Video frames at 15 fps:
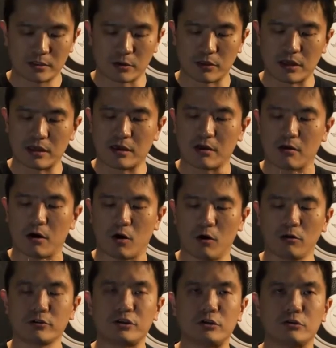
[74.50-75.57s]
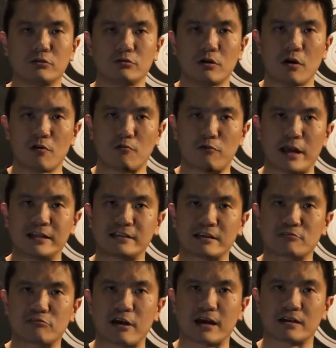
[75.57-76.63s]
So the all new
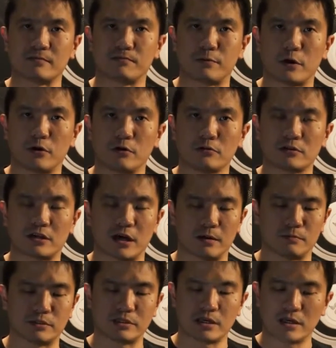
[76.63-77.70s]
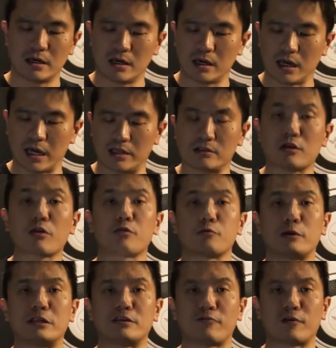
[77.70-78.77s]
Razer Kraken Pro comes in
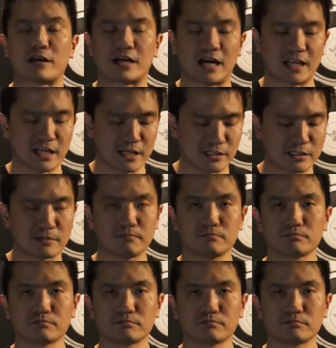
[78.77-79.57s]
three different colors,